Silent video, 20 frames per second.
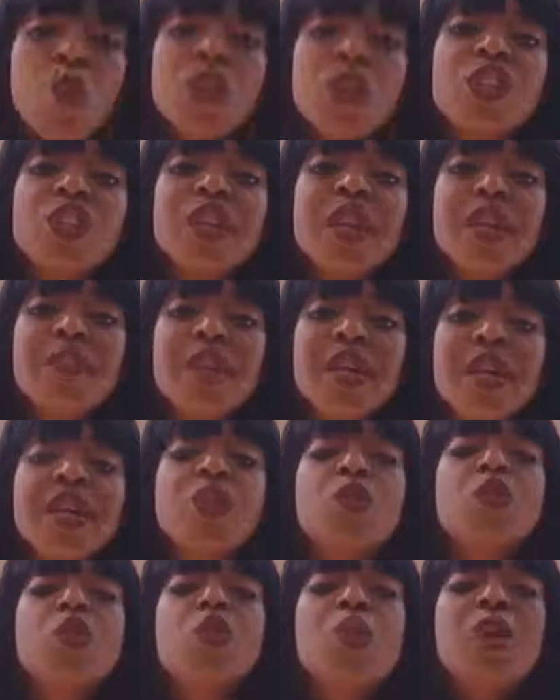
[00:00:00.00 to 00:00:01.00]
which then
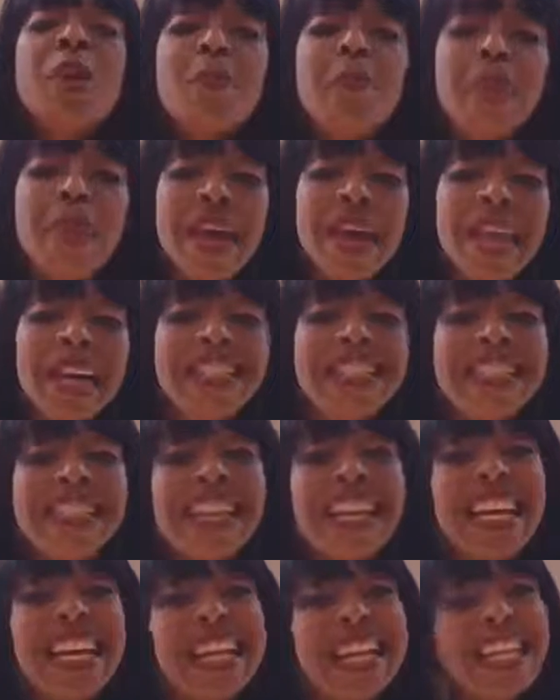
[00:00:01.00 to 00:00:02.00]
means we make
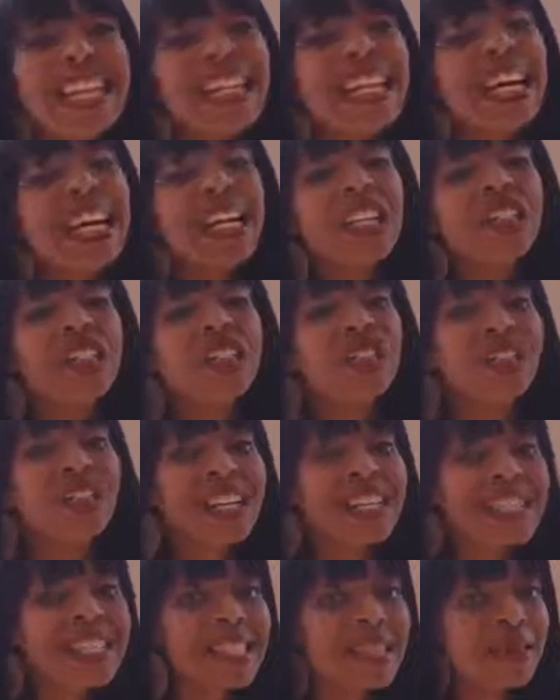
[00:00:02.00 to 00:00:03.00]
daily
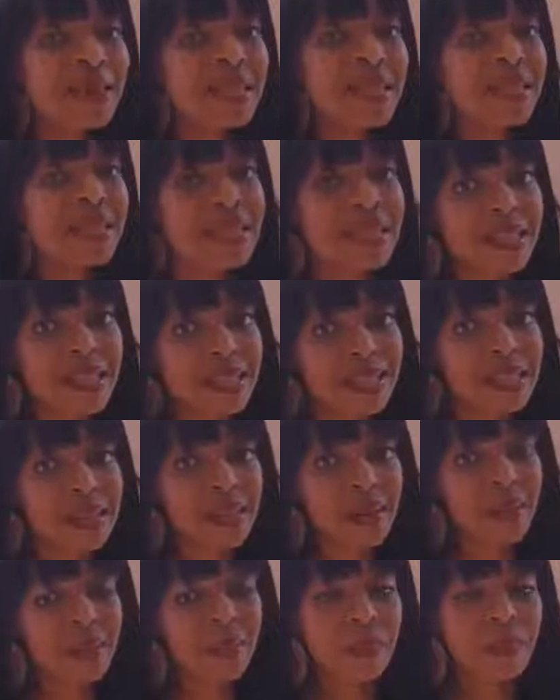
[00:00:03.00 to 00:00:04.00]

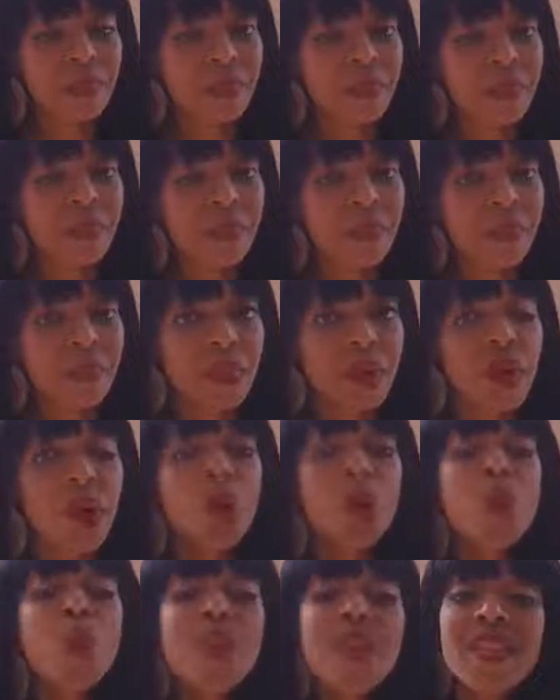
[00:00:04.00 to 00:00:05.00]
adjustments
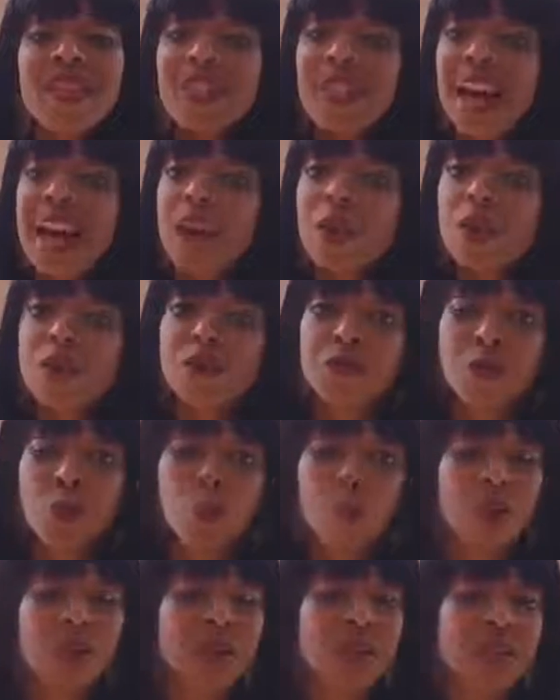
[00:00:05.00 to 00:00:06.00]
without, of
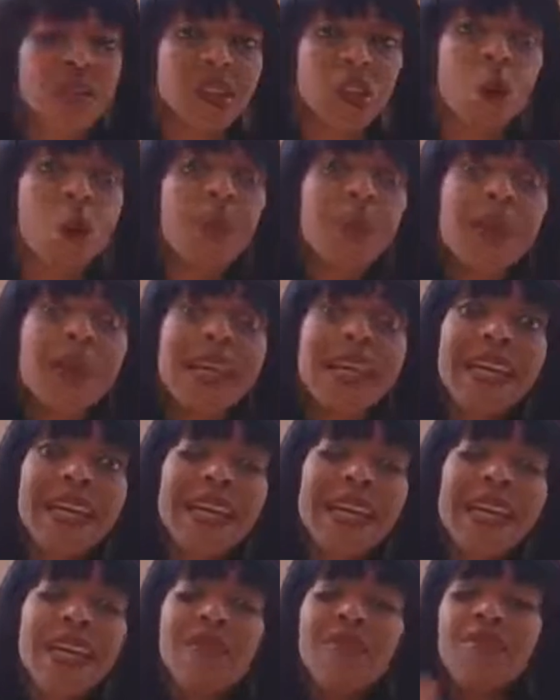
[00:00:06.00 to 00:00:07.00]
course,
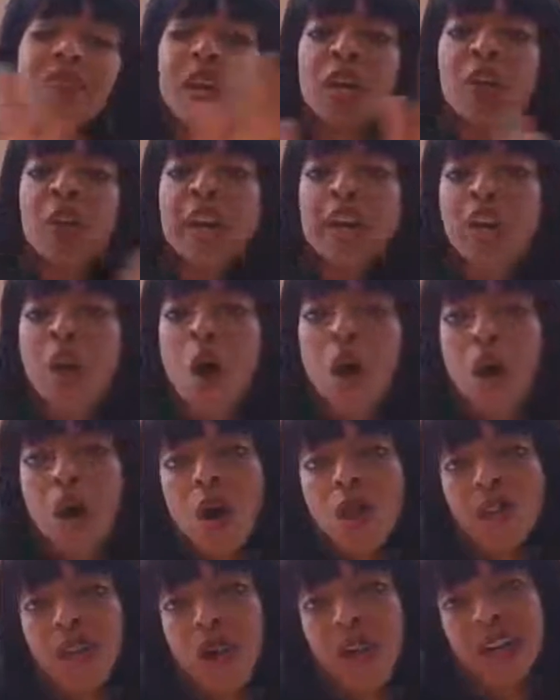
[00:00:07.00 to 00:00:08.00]
completely veering
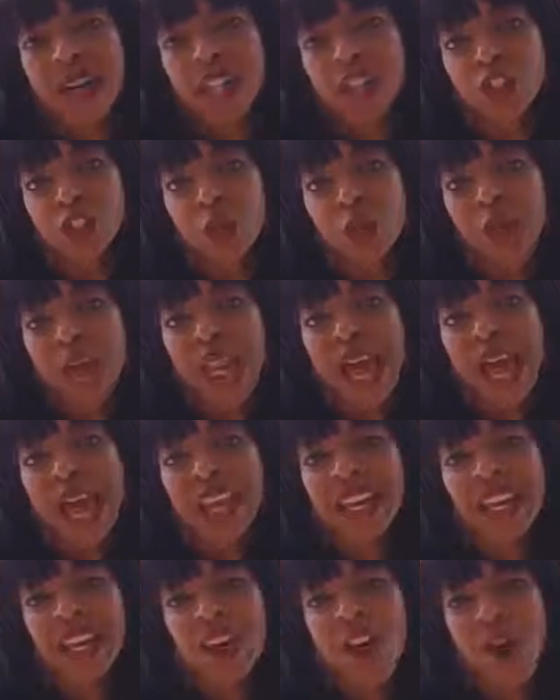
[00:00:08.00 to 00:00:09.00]
off our initial
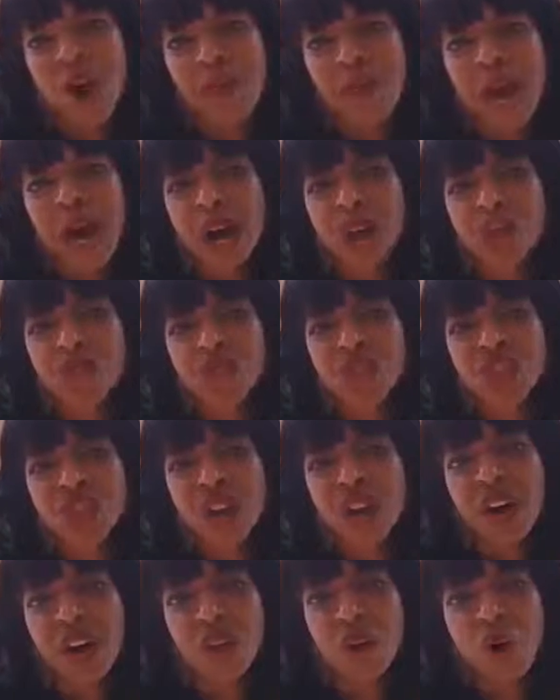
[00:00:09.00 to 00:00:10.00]
plan and our boundaries
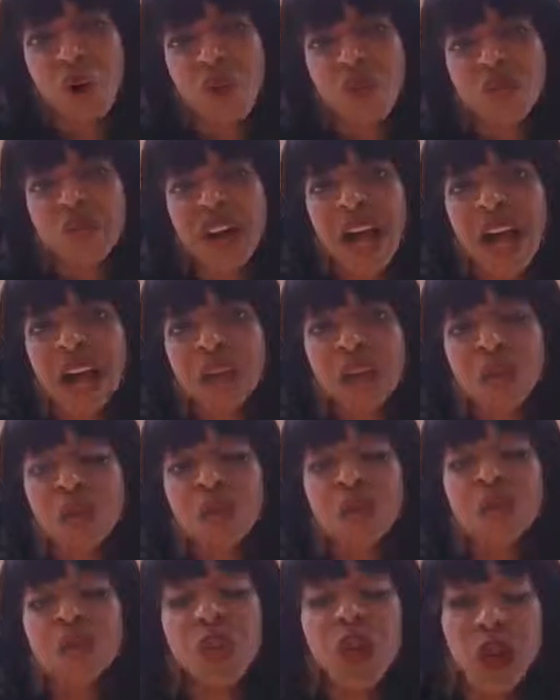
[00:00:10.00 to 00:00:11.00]
and our core
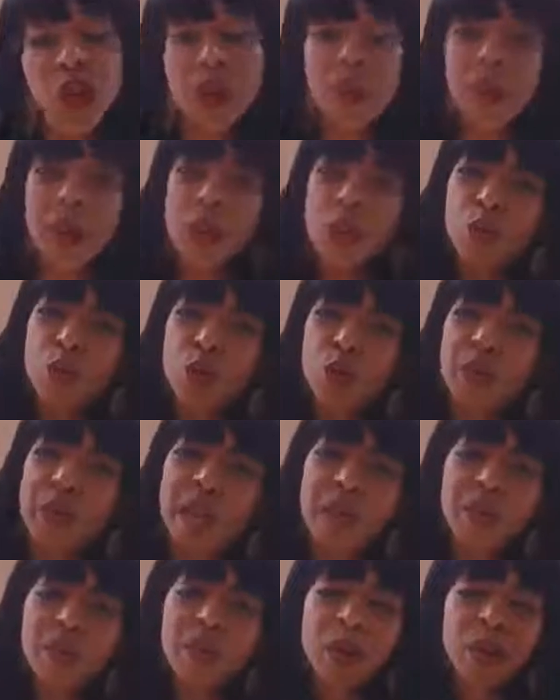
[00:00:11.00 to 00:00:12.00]
values. But you will
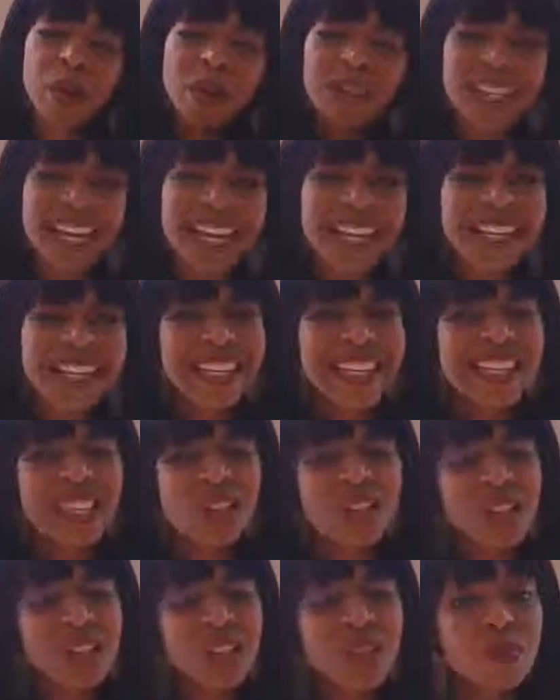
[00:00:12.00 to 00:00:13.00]
make daily
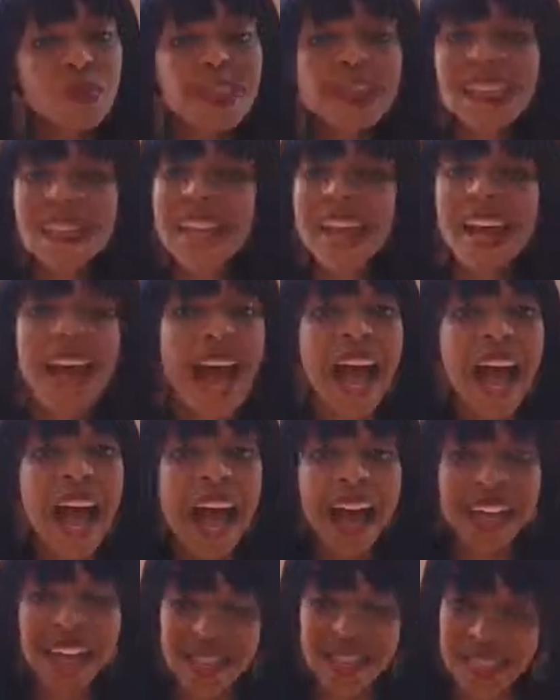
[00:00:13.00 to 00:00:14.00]
adjustments
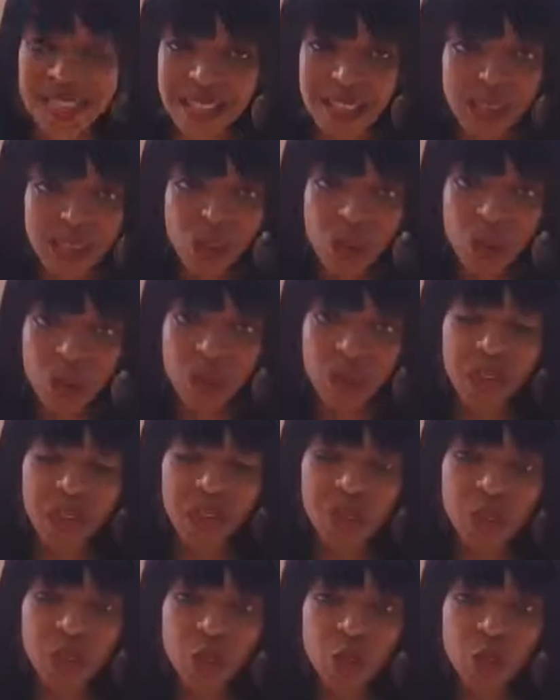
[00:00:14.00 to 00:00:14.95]
as the